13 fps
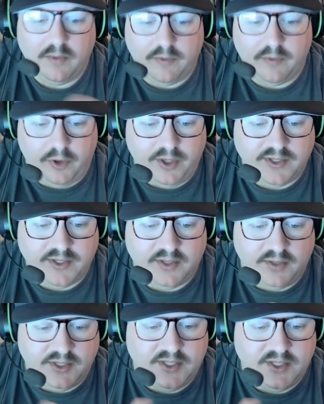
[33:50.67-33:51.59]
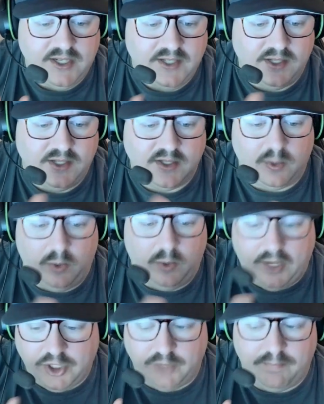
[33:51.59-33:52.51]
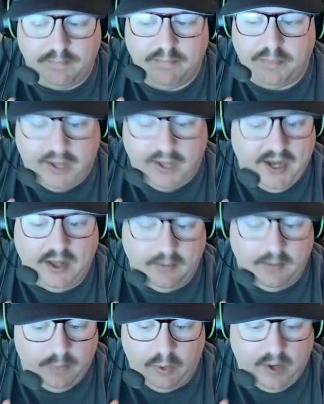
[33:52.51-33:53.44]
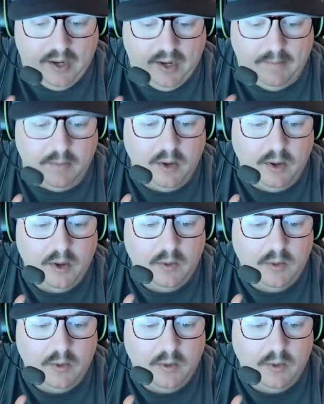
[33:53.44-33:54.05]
For this season, so we'll let you play in the bowl game.